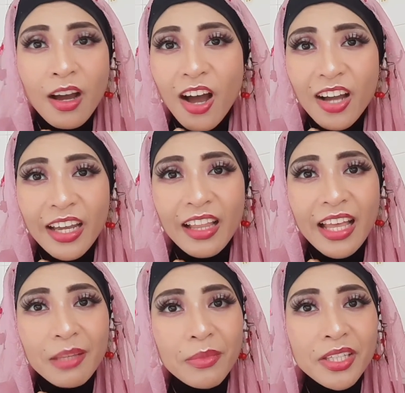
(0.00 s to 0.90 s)
okay,
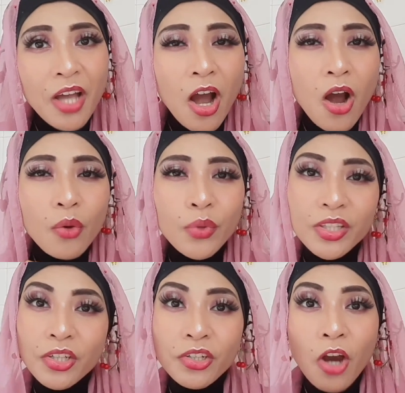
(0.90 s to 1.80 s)
let me know
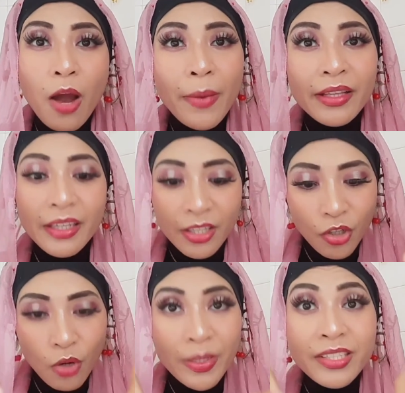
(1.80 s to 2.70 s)
with your comment
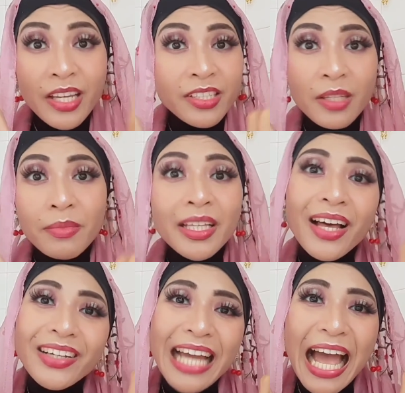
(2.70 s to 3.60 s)
in comment section
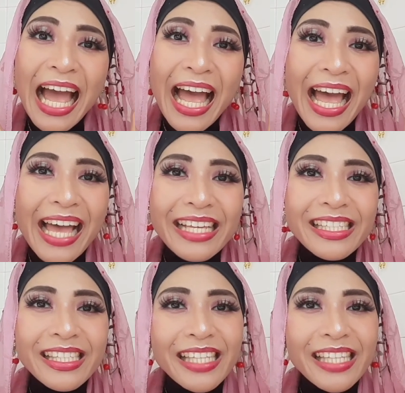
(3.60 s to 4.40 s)
below, guys.